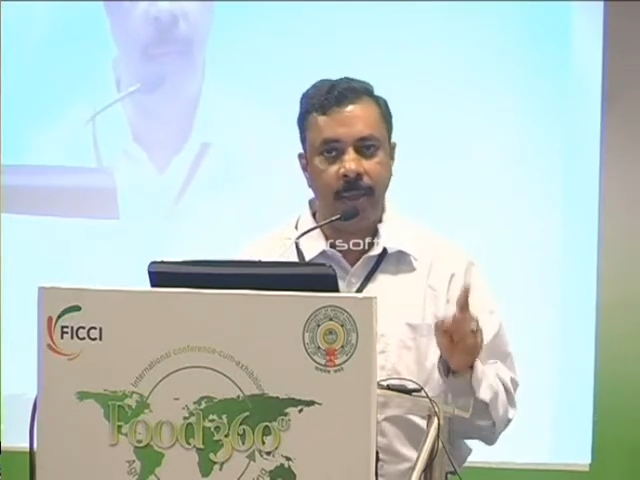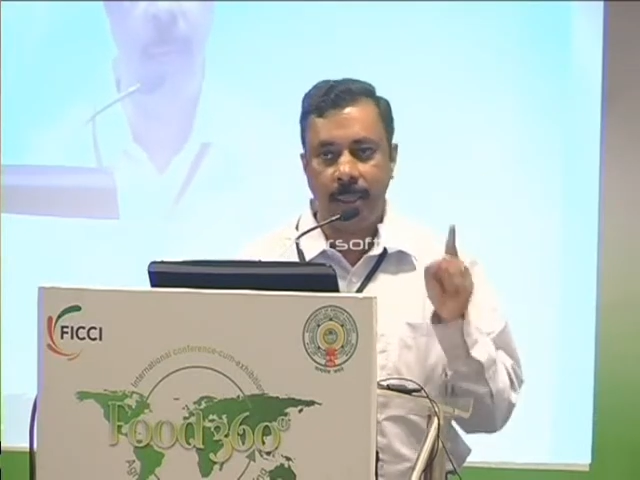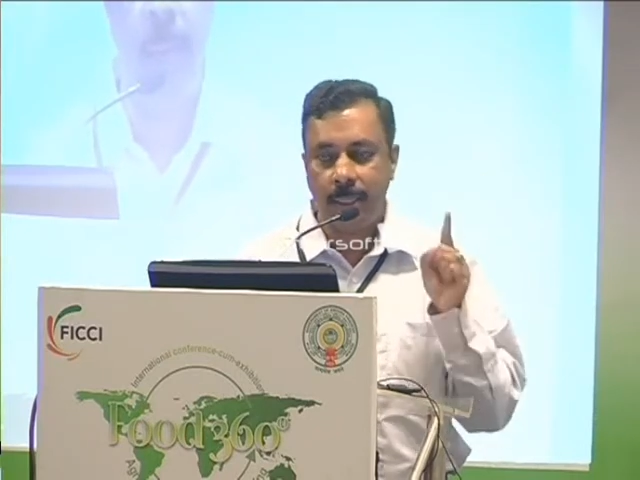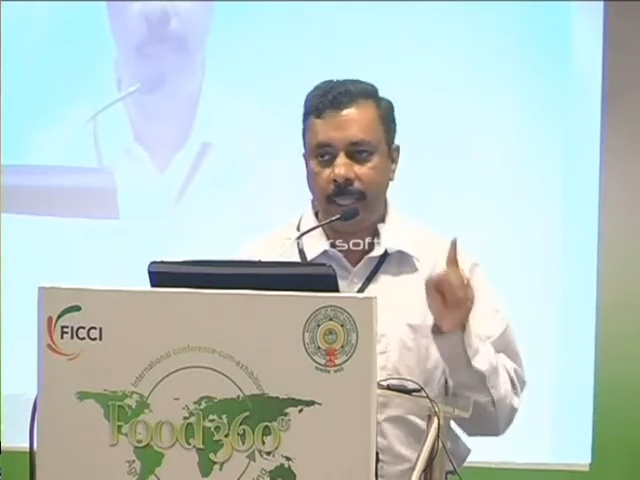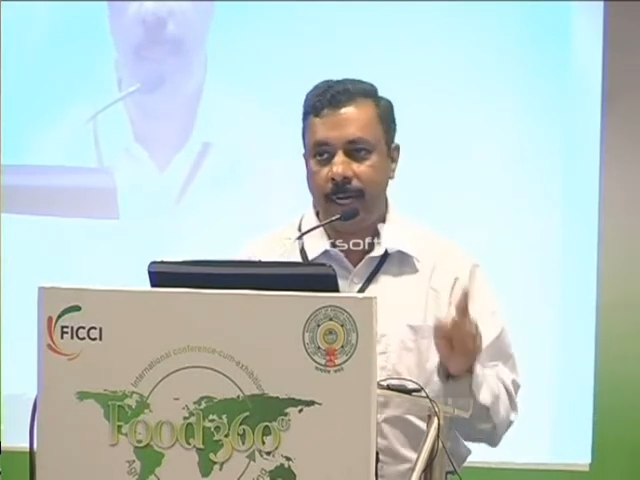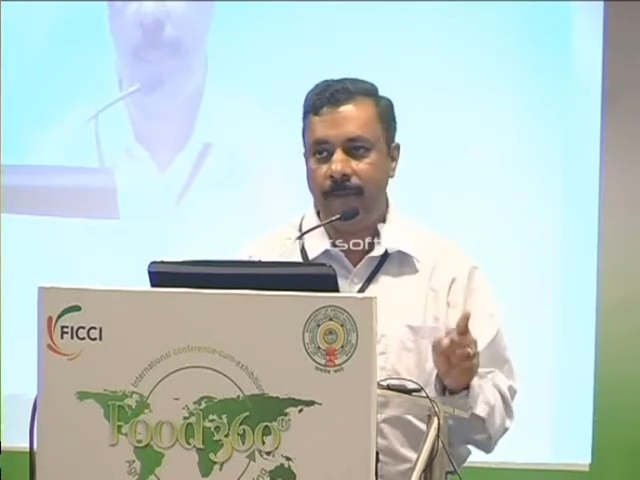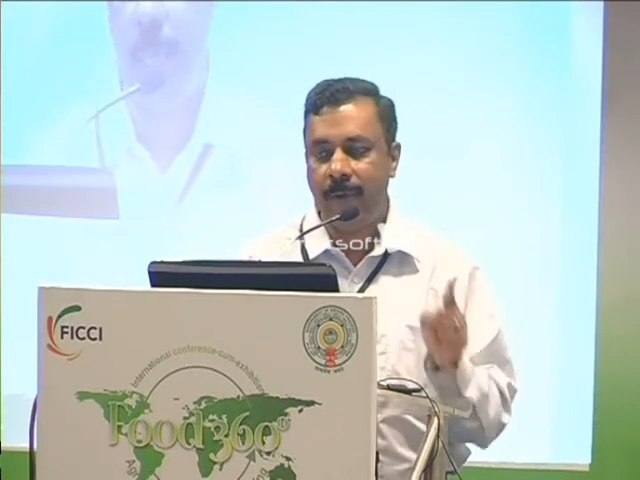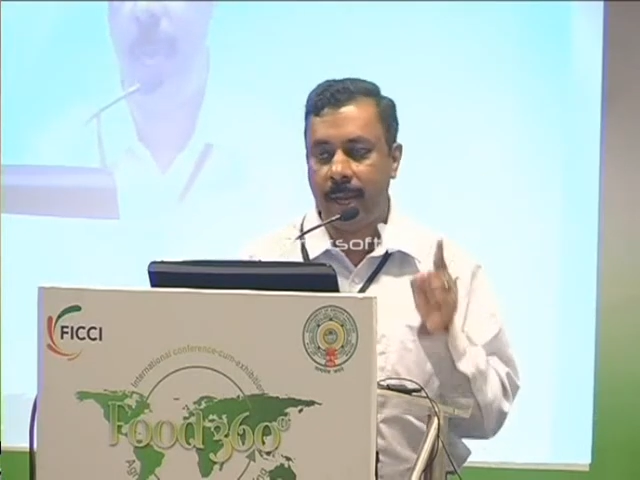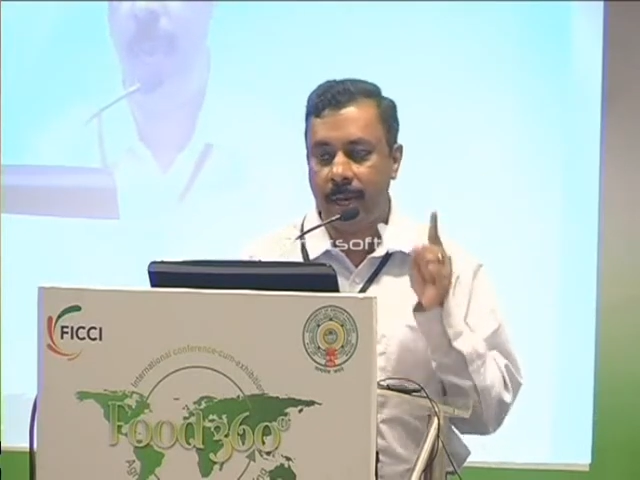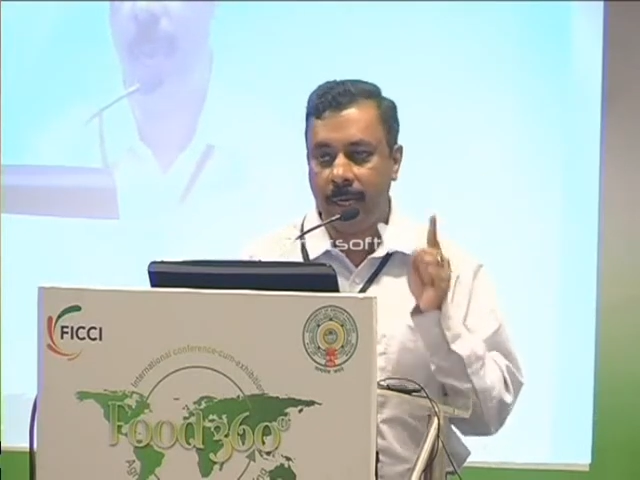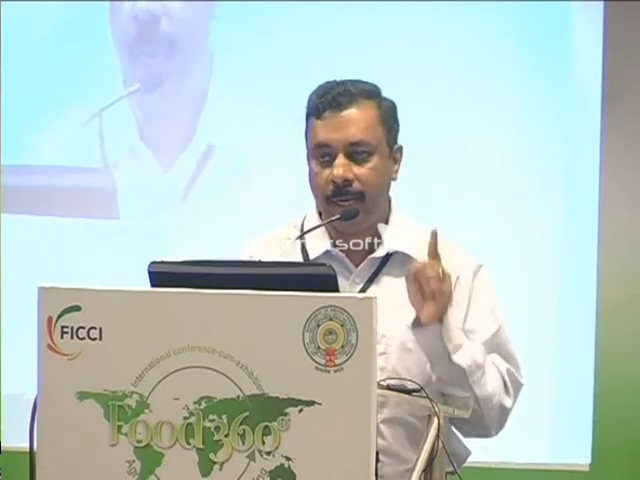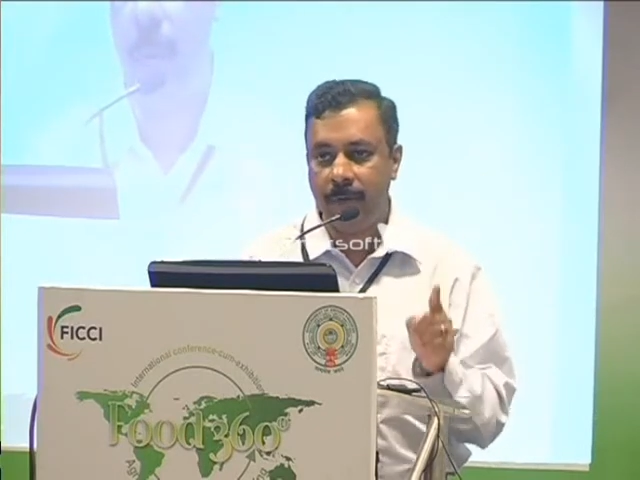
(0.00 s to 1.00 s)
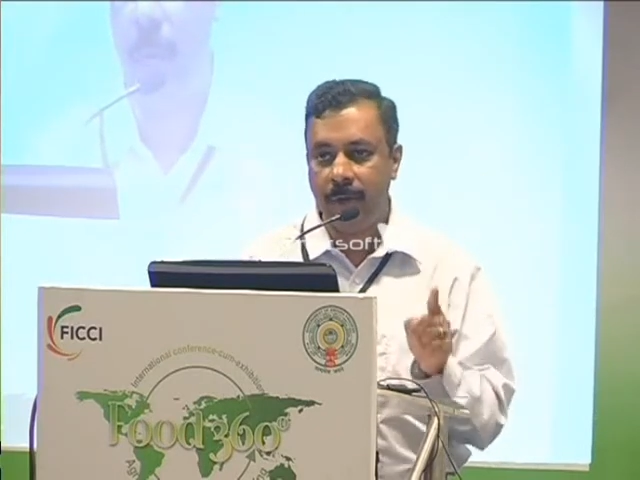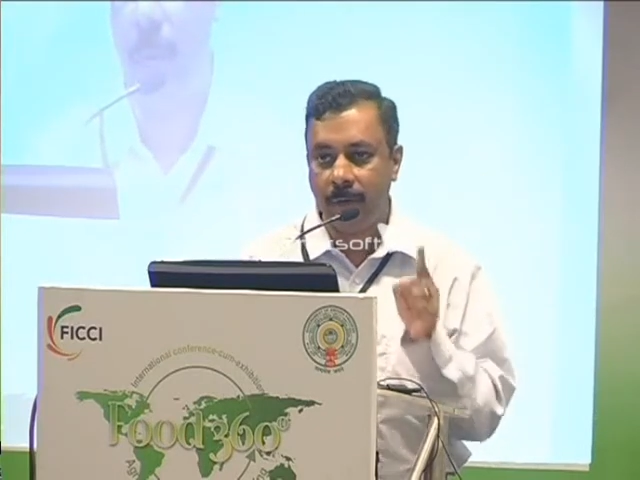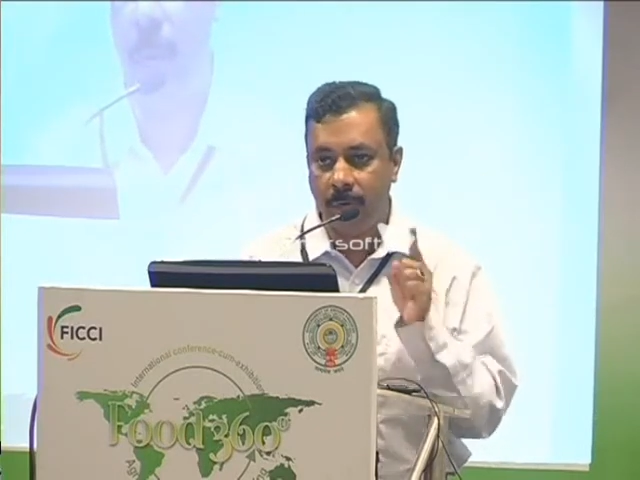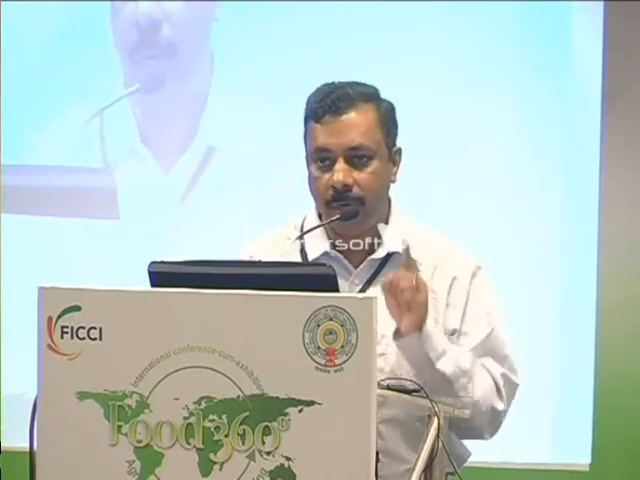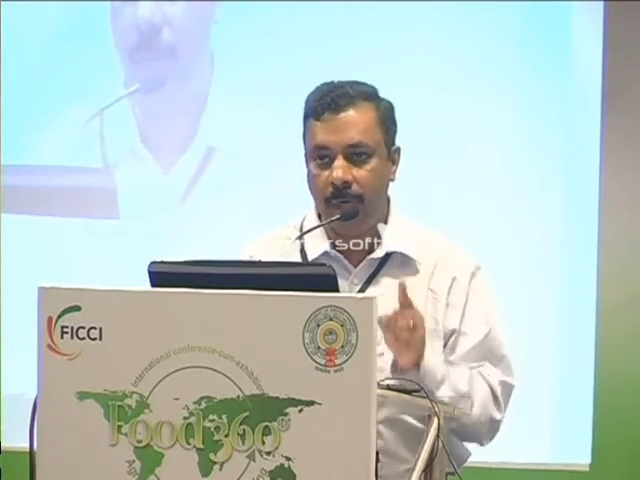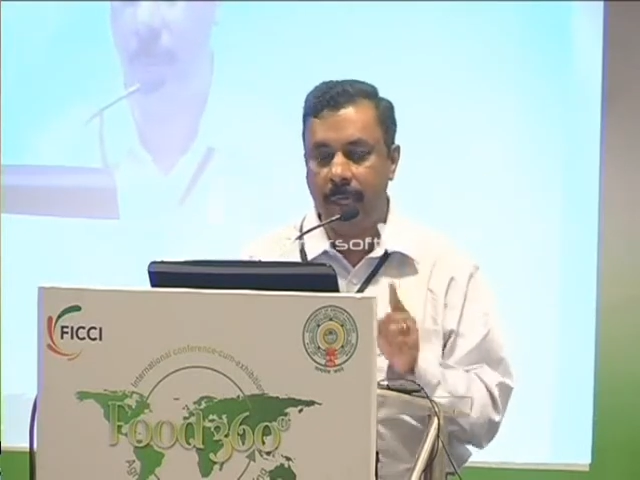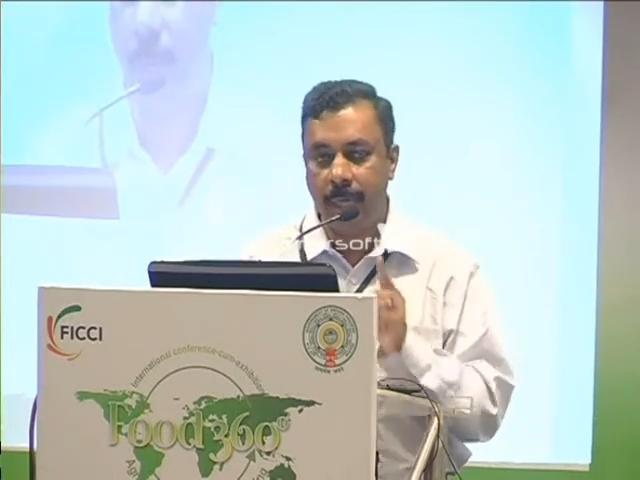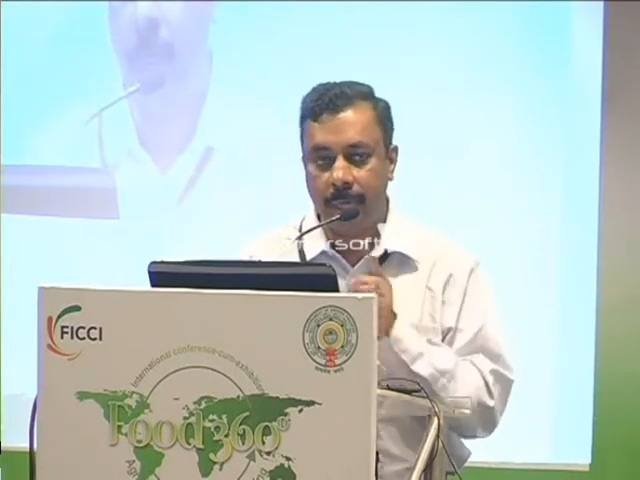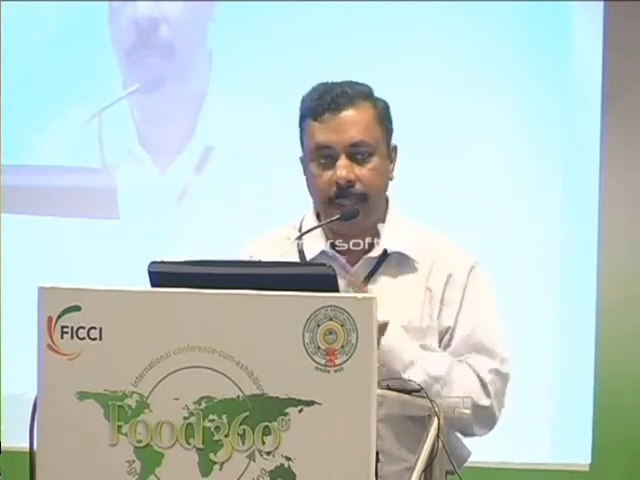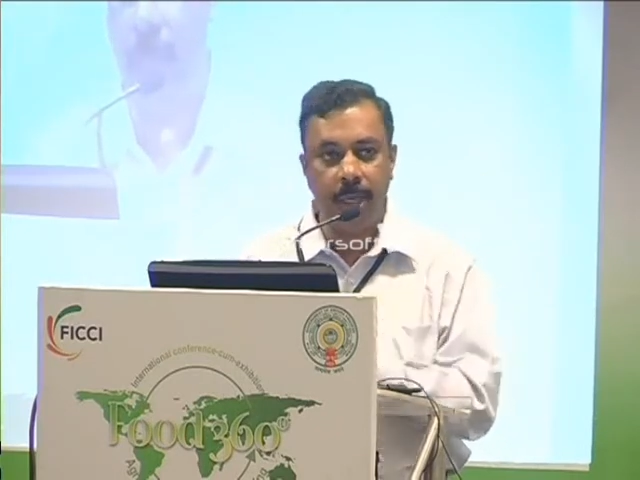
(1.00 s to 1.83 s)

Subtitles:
that faculty will work in the